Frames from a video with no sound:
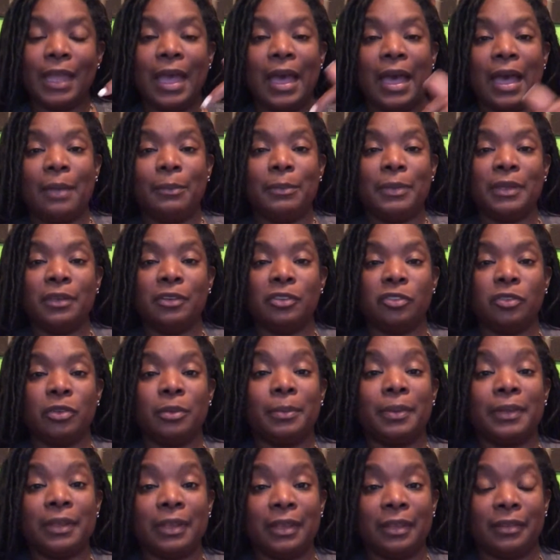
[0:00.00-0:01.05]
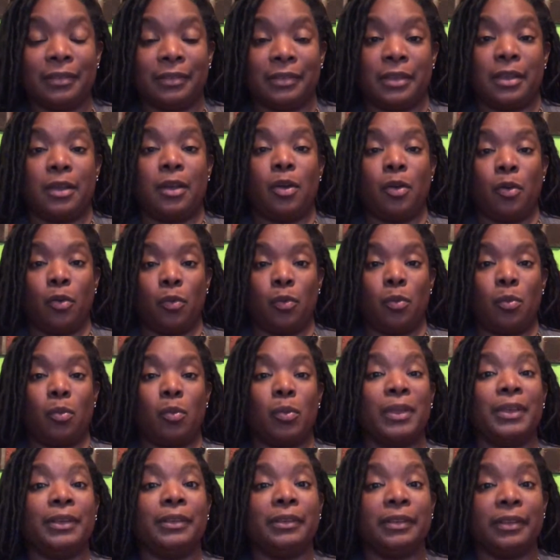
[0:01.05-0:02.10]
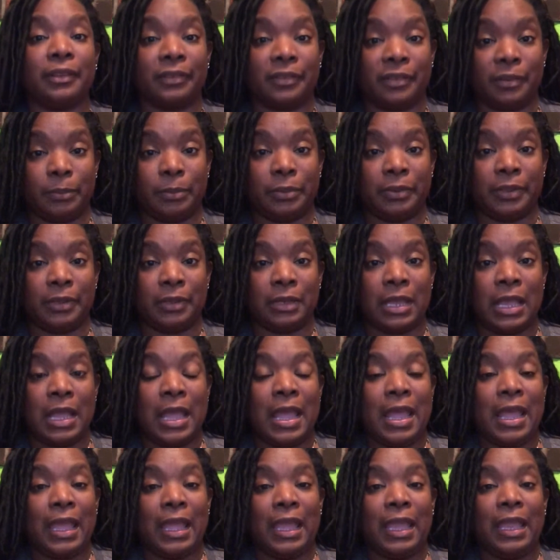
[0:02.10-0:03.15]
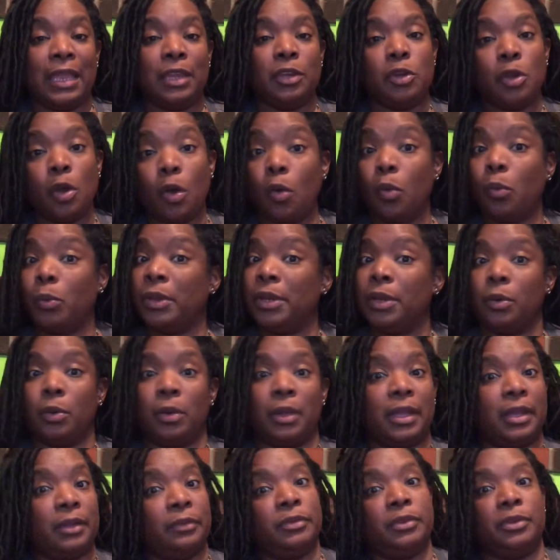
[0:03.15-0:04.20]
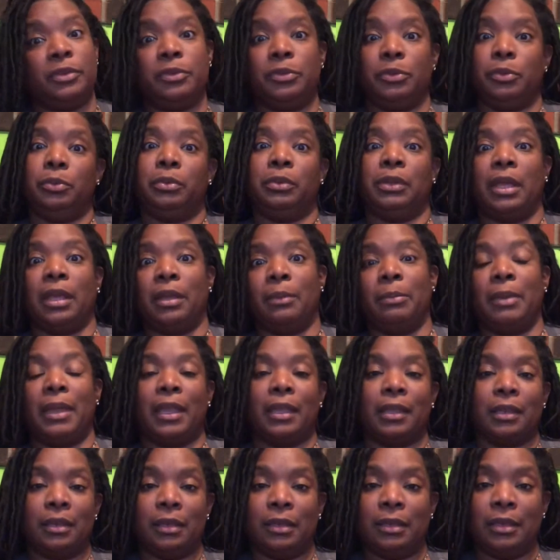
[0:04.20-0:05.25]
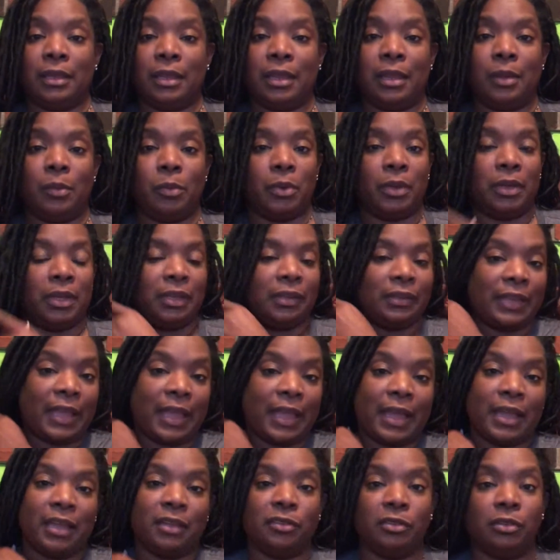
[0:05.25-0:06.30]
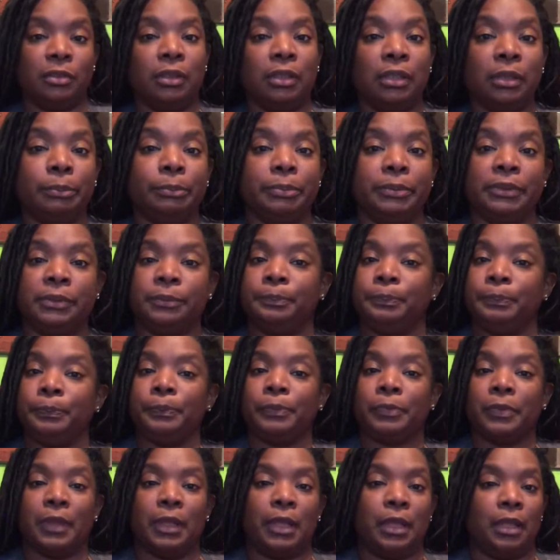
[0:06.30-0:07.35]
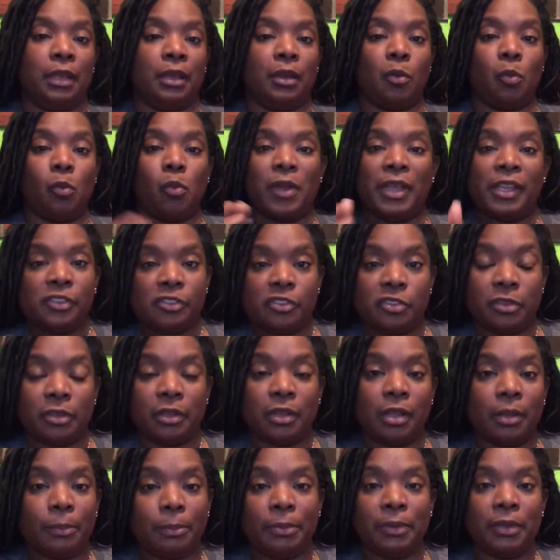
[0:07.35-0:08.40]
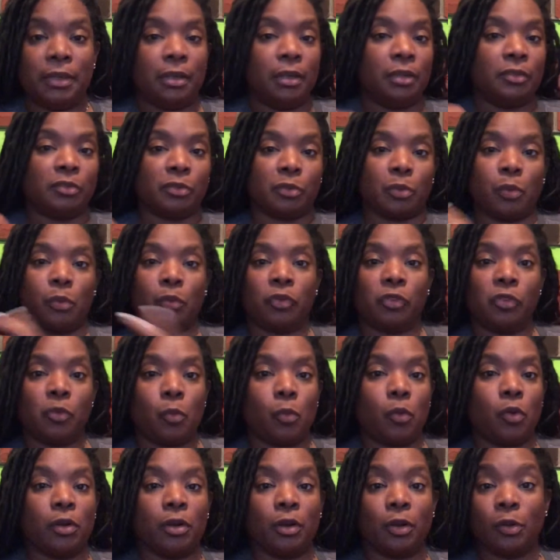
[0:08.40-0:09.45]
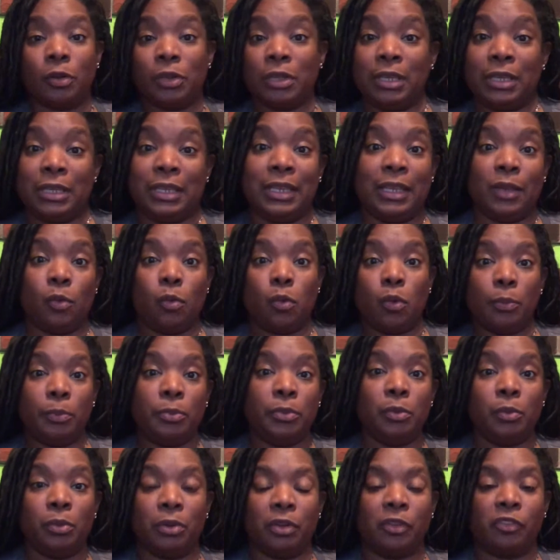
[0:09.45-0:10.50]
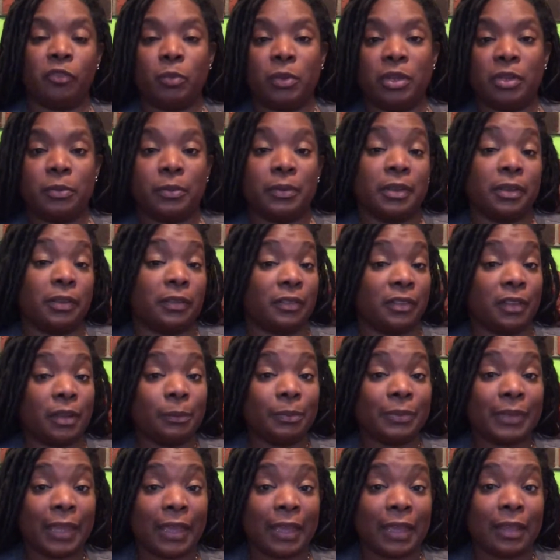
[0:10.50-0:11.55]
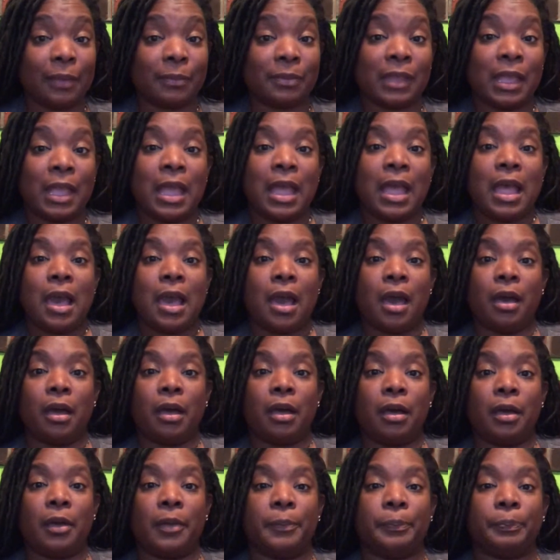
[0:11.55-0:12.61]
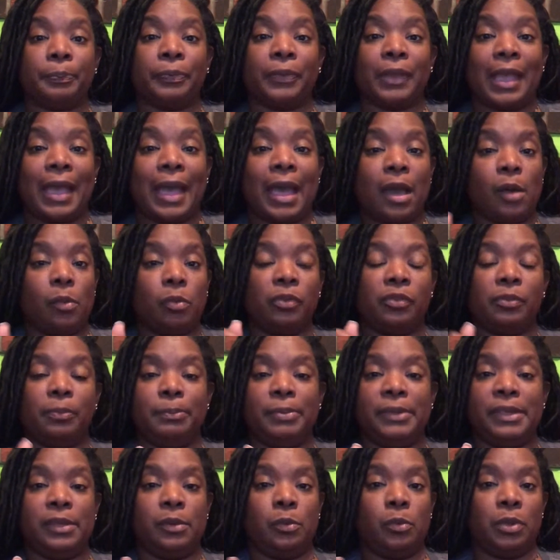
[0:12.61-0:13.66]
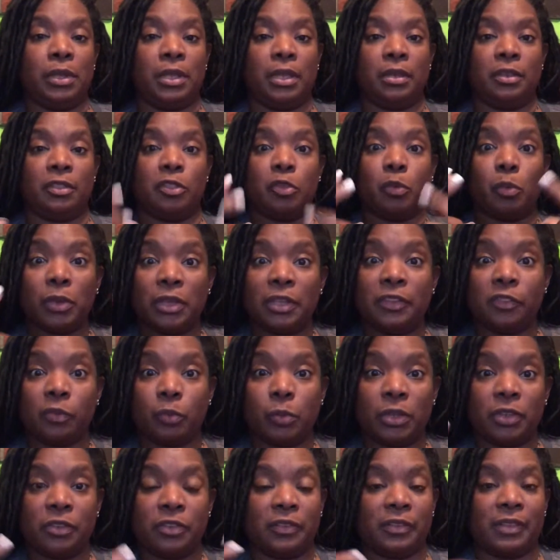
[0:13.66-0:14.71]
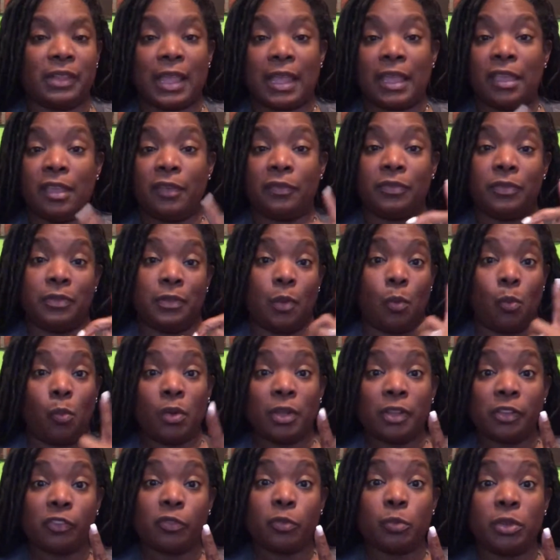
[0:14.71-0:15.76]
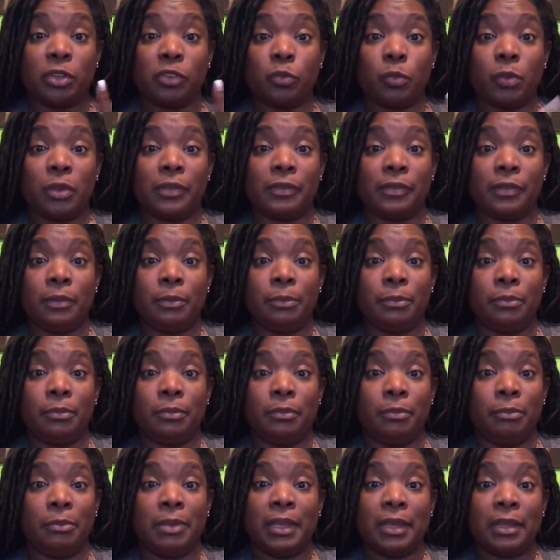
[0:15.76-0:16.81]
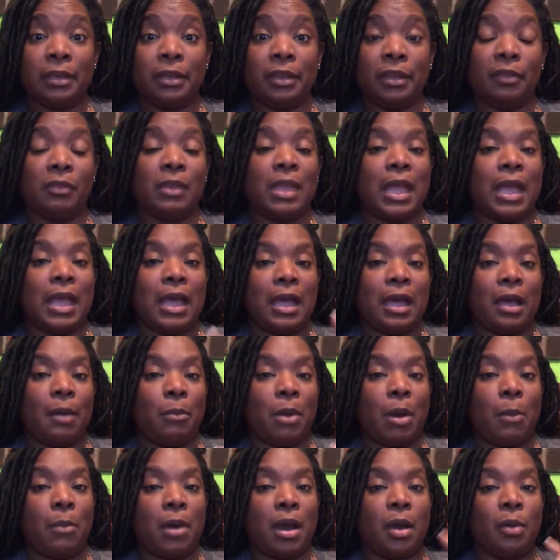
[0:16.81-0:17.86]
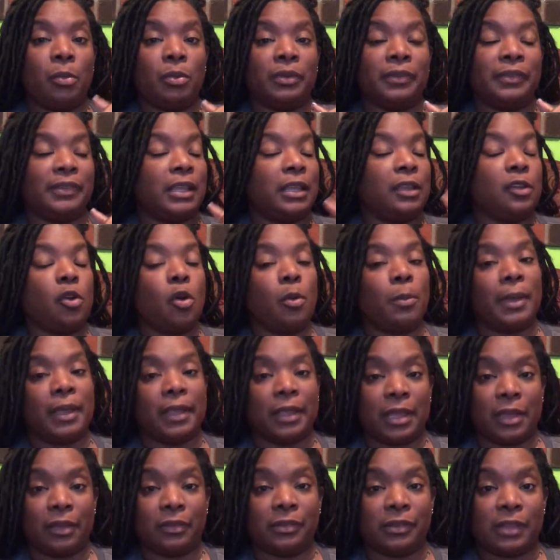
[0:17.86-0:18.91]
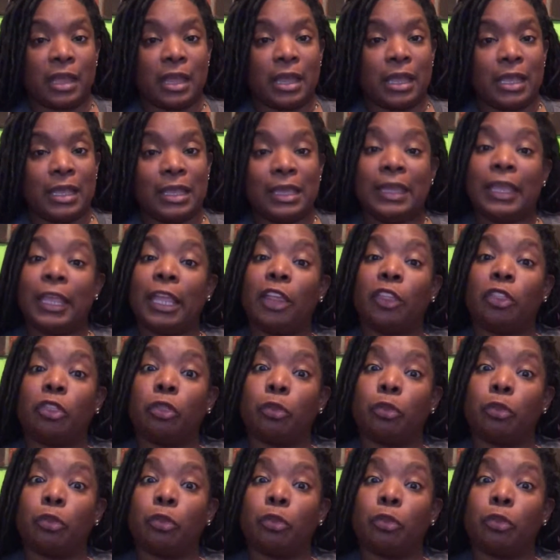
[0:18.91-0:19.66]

our ministry begins at home with discipline. And no, we don't have to do like back in the day where they tied you up and wet you up and throw some water on you and then whoop you with a switch. Because sometimes I was beat with three switches. Like if the one switch wasn't big enough, my mom would say, go back outside and get